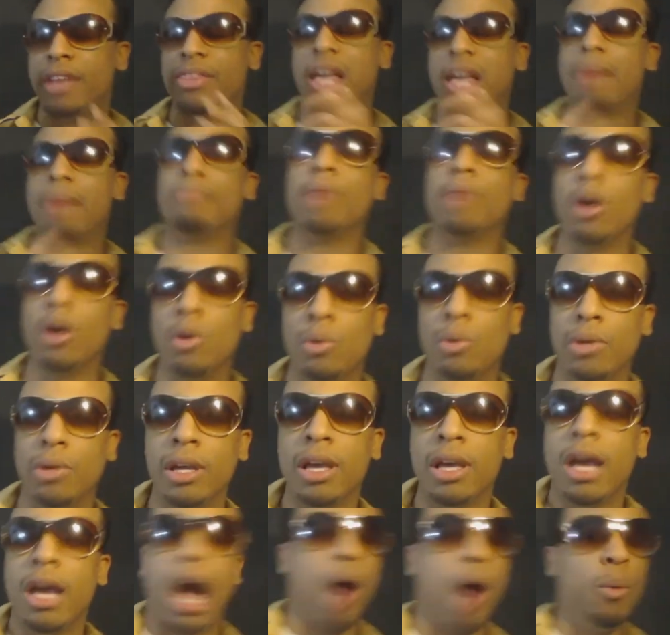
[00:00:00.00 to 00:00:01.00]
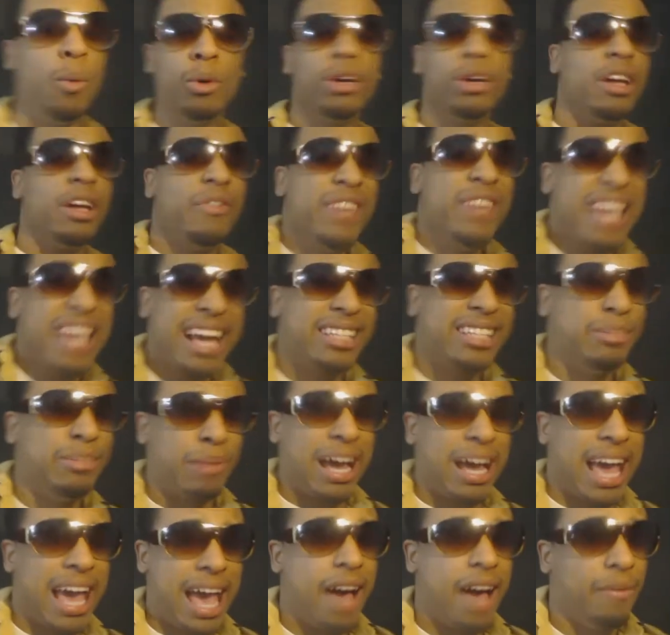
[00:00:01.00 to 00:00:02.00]
in that mode. I wonder if he
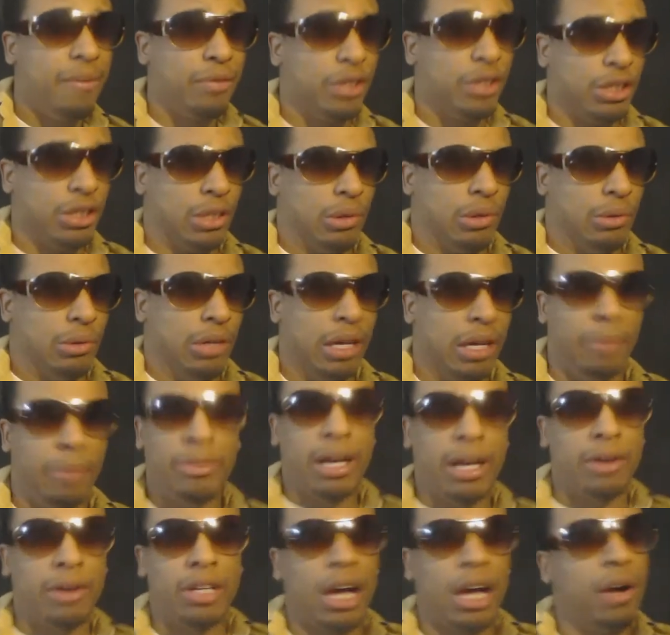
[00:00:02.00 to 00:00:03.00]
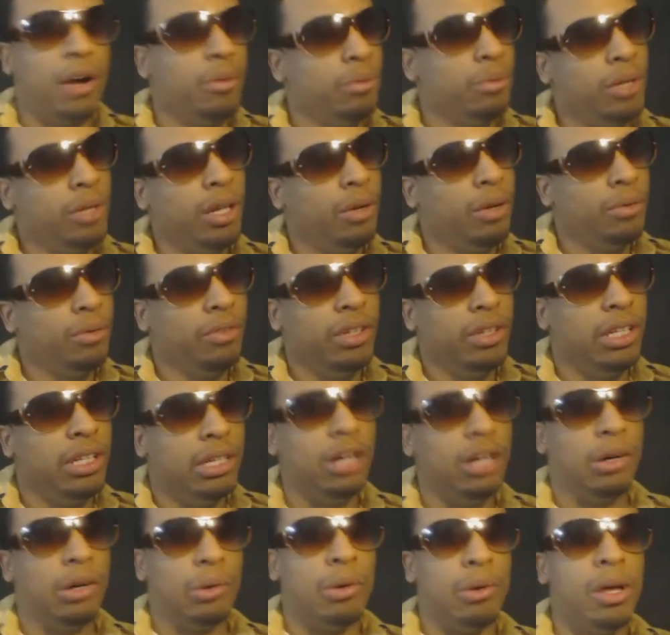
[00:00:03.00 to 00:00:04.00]
actually might have the zone. I mean, I don't we don't
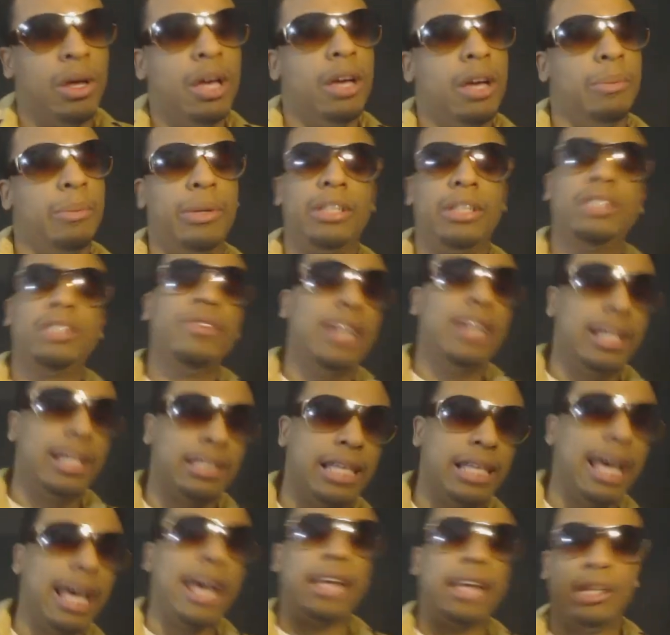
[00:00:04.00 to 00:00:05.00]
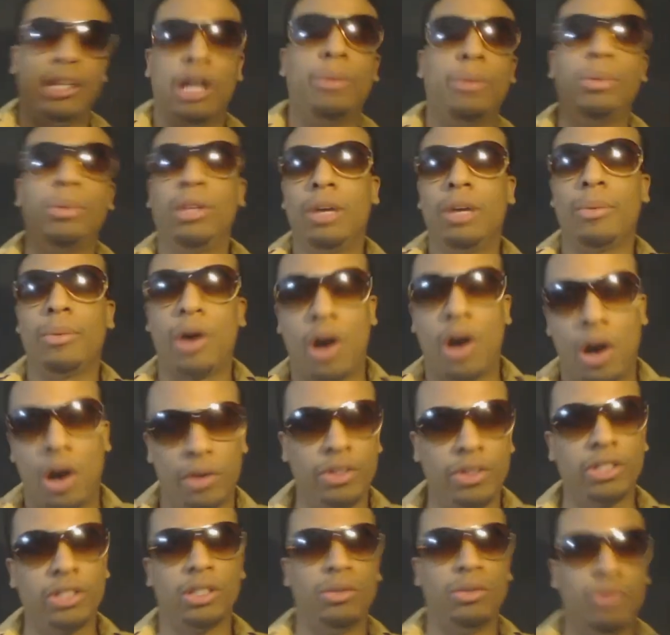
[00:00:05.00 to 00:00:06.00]
really know because if he has that doubling up
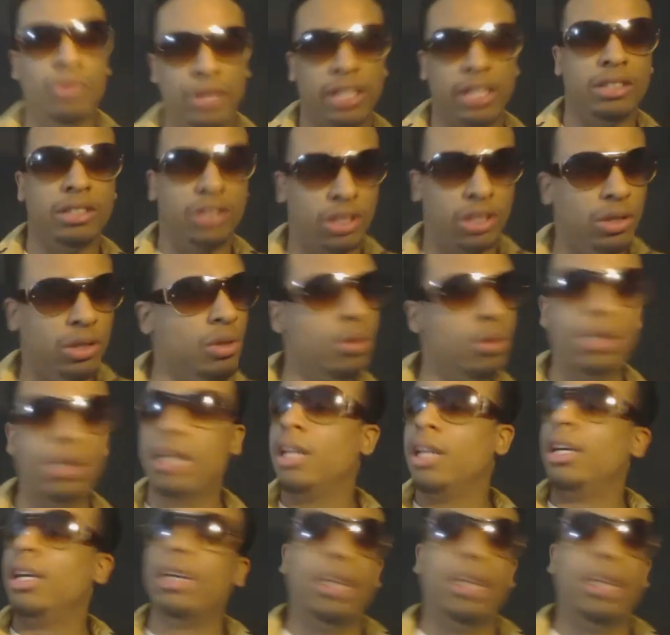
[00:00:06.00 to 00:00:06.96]
on the zone then too,